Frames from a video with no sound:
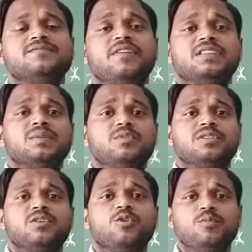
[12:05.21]
Furthermore,
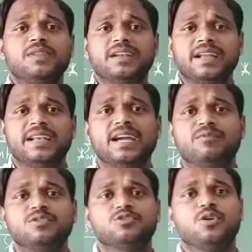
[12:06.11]
they hoped that India
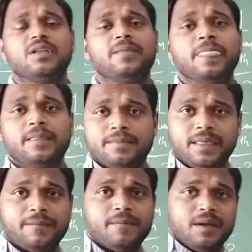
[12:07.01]
would join
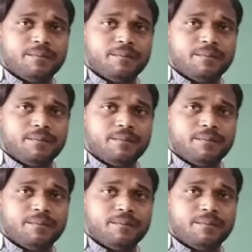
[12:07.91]
them,